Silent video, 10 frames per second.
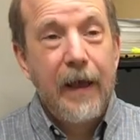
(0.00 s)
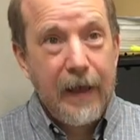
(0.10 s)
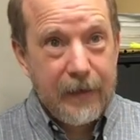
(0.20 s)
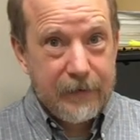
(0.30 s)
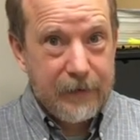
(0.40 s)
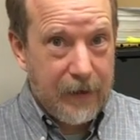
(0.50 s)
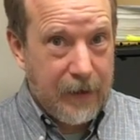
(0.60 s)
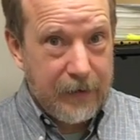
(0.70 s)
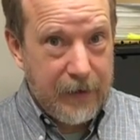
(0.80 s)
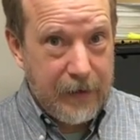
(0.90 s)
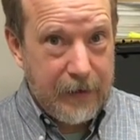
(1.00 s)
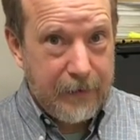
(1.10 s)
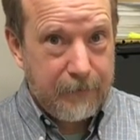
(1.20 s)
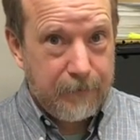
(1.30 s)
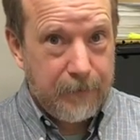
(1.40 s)
end on A.
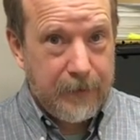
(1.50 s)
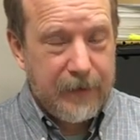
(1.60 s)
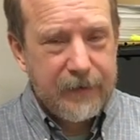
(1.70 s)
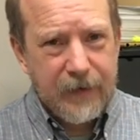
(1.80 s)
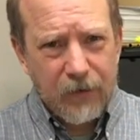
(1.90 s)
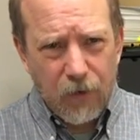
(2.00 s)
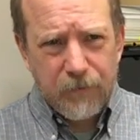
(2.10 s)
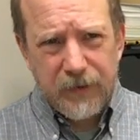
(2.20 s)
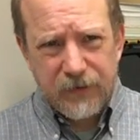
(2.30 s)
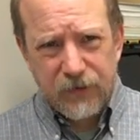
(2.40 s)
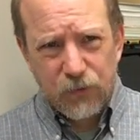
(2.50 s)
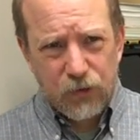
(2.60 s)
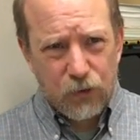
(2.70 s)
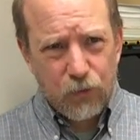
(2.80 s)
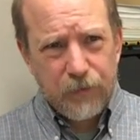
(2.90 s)
Not all pieces
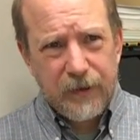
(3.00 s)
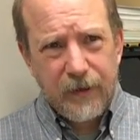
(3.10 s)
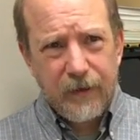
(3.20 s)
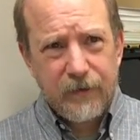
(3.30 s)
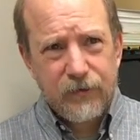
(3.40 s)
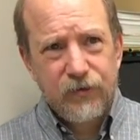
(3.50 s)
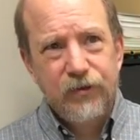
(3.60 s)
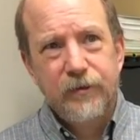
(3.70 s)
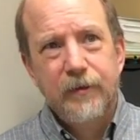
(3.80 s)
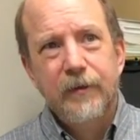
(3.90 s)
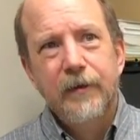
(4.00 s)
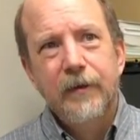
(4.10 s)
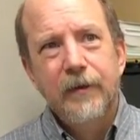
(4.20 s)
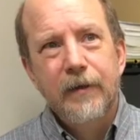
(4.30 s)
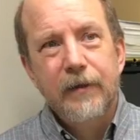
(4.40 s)
do, because
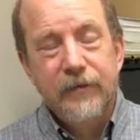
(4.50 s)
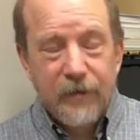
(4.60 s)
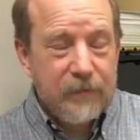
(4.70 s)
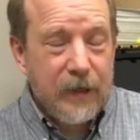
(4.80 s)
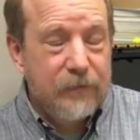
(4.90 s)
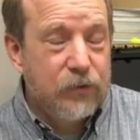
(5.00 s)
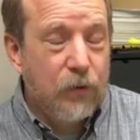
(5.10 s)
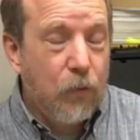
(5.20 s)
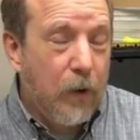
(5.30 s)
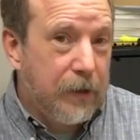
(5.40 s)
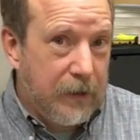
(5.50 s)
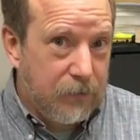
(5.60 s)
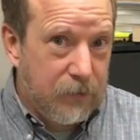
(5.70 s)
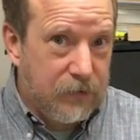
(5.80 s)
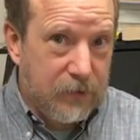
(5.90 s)
sometimes you don't want to end
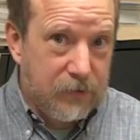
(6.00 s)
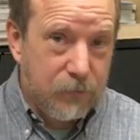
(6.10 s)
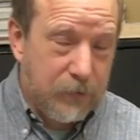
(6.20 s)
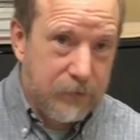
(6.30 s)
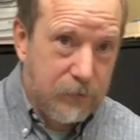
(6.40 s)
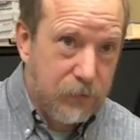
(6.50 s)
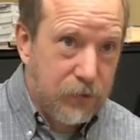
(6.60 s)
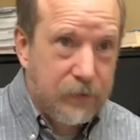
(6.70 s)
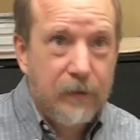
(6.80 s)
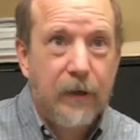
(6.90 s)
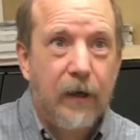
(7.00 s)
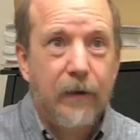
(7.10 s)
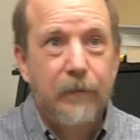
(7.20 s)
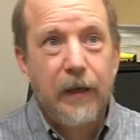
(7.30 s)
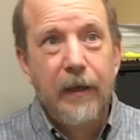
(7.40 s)
with a sense of resolution.
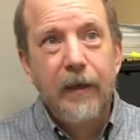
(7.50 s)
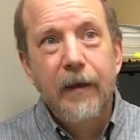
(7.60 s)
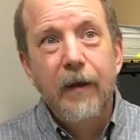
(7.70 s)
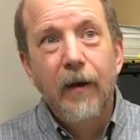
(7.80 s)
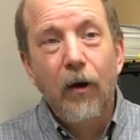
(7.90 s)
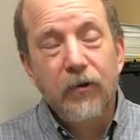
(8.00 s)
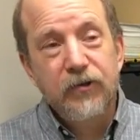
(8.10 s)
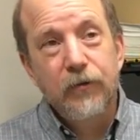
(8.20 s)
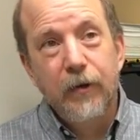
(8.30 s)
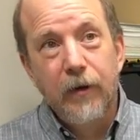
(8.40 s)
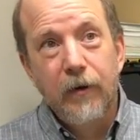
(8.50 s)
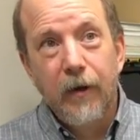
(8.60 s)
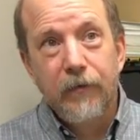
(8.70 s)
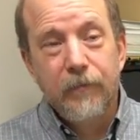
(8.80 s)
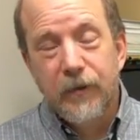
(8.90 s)
Also, there are
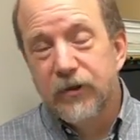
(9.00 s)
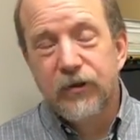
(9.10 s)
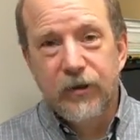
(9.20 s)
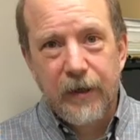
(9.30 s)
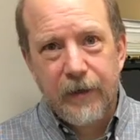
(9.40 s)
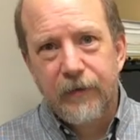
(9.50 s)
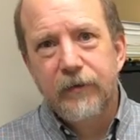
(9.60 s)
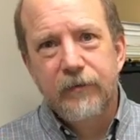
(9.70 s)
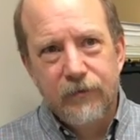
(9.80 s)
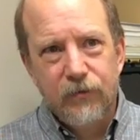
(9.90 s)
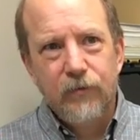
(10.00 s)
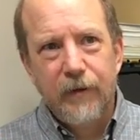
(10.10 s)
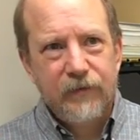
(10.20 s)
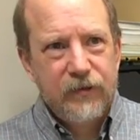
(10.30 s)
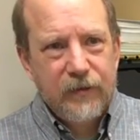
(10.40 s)
other pitches in A that do
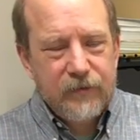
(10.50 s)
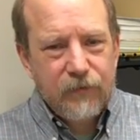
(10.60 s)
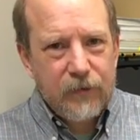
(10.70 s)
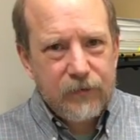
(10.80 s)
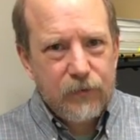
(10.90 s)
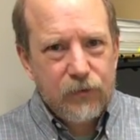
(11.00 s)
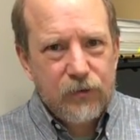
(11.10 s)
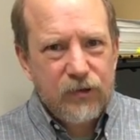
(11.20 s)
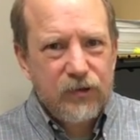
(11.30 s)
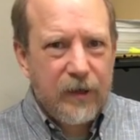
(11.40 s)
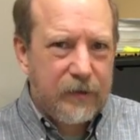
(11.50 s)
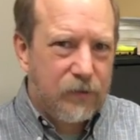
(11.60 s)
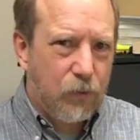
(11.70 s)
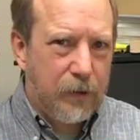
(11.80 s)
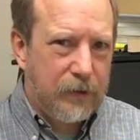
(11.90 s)
have a sense of resolution, just not
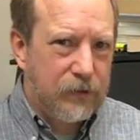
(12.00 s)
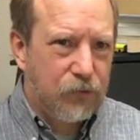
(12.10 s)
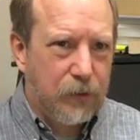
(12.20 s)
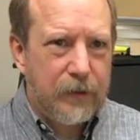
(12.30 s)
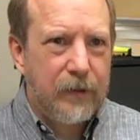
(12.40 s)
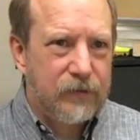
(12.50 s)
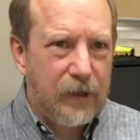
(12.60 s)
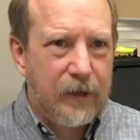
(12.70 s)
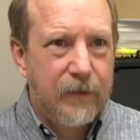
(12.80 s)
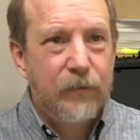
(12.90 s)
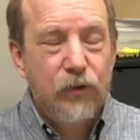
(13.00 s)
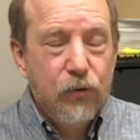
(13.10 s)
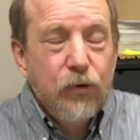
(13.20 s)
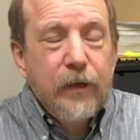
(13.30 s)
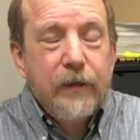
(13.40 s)
quite as great as A. But you
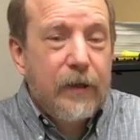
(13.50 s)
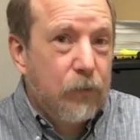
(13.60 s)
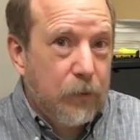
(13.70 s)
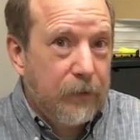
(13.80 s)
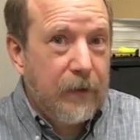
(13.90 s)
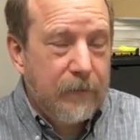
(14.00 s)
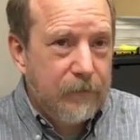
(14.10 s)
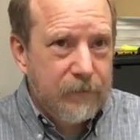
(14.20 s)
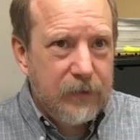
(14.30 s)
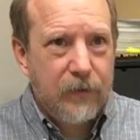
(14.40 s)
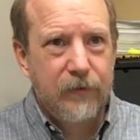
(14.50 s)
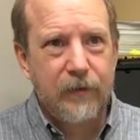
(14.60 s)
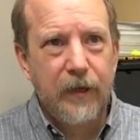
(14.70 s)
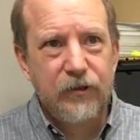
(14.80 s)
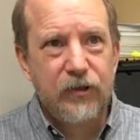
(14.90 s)
could end on one of them, and the
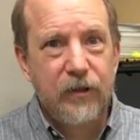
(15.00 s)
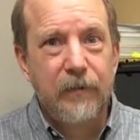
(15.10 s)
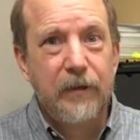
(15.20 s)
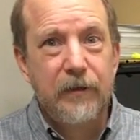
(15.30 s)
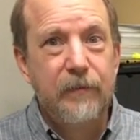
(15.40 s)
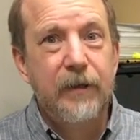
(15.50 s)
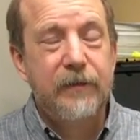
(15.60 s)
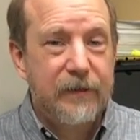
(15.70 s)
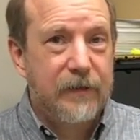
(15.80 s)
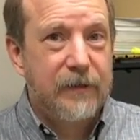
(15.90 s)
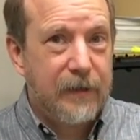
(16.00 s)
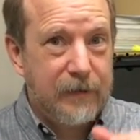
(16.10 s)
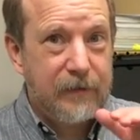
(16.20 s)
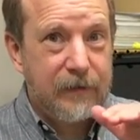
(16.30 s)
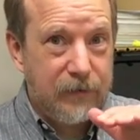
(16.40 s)
logic of the melody might
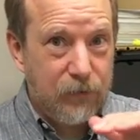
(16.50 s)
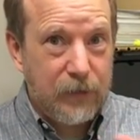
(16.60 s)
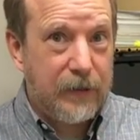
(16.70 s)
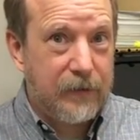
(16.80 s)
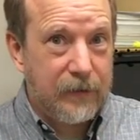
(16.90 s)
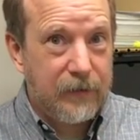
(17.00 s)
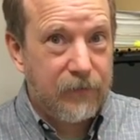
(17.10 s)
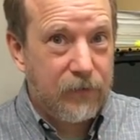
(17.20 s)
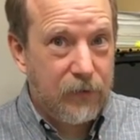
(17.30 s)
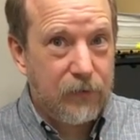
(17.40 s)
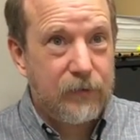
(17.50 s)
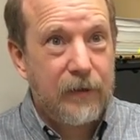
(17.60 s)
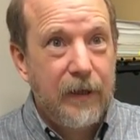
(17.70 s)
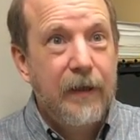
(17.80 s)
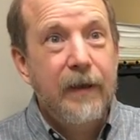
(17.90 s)
dictate that you would end on a different note,
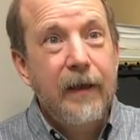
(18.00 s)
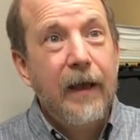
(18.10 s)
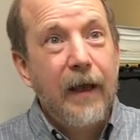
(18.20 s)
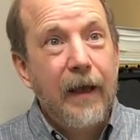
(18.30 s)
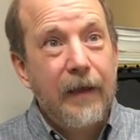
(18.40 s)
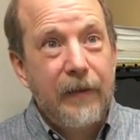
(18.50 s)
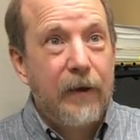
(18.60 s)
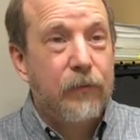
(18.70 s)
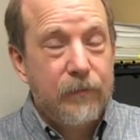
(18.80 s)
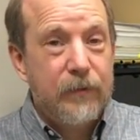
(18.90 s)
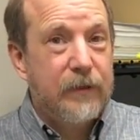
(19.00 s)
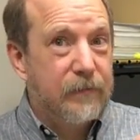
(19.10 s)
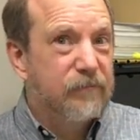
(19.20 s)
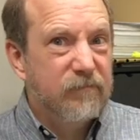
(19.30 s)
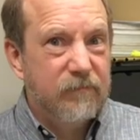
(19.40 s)
and that would be
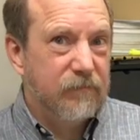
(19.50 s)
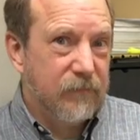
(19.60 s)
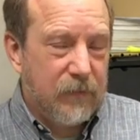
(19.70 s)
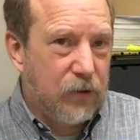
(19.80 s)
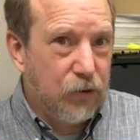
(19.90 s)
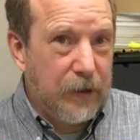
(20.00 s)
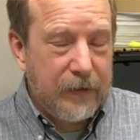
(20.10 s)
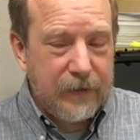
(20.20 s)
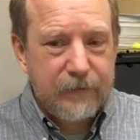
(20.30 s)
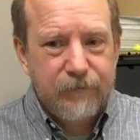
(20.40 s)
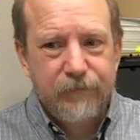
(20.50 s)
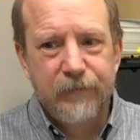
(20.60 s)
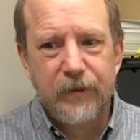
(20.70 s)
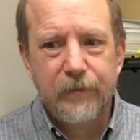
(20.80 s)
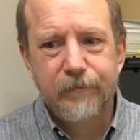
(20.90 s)
a good ending.
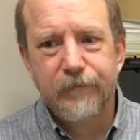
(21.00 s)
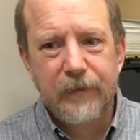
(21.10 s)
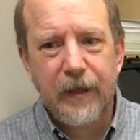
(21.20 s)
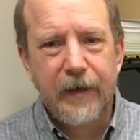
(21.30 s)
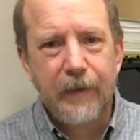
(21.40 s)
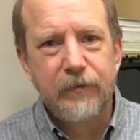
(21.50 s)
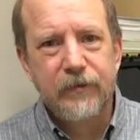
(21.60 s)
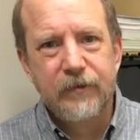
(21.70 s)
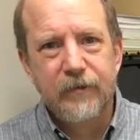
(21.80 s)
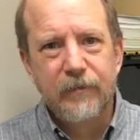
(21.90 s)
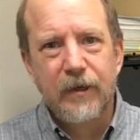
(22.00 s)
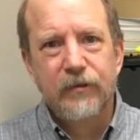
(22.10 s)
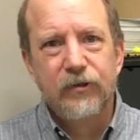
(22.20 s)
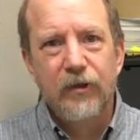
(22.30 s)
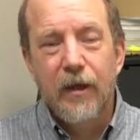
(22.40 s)
That happens in some
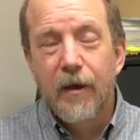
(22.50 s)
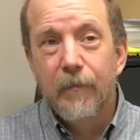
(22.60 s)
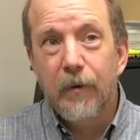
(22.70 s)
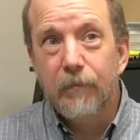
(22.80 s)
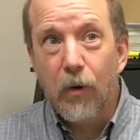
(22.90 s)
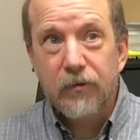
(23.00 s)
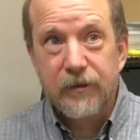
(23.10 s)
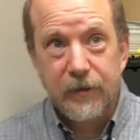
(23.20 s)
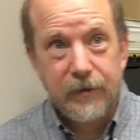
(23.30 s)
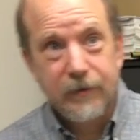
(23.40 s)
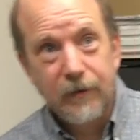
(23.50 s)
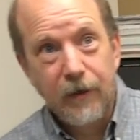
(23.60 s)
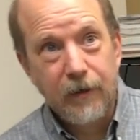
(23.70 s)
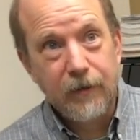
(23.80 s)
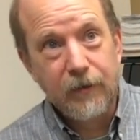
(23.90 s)
cases. But mostly,
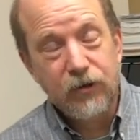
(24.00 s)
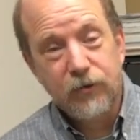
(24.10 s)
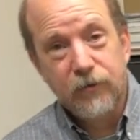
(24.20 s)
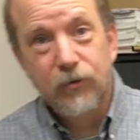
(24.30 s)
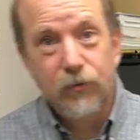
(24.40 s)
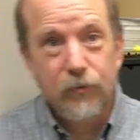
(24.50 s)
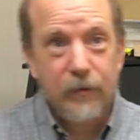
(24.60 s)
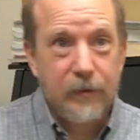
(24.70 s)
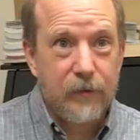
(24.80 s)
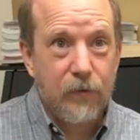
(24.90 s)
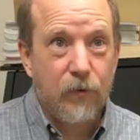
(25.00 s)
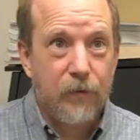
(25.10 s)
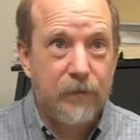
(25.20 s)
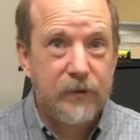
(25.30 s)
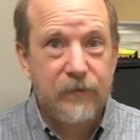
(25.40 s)
a tune or
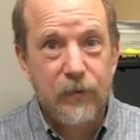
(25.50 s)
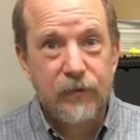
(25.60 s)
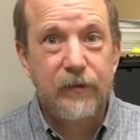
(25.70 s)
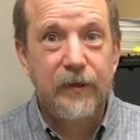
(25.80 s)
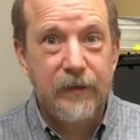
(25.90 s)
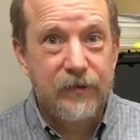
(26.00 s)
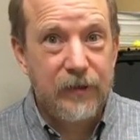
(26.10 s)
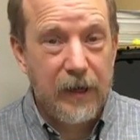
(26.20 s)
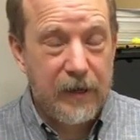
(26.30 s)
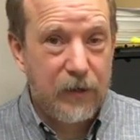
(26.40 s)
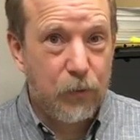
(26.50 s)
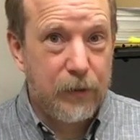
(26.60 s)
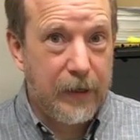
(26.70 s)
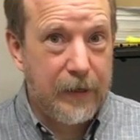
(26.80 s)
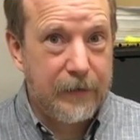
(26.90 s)
a piece of music that is in A
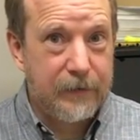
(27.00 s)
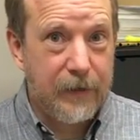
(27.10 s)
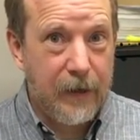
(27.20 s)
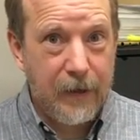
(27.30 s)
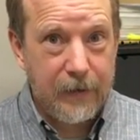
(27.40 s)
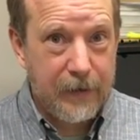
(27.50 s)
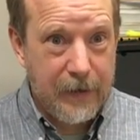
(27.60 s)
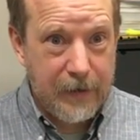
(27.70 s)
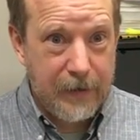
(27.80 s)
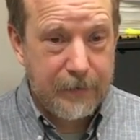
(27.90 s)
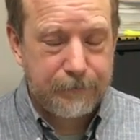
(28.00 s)
will end on A.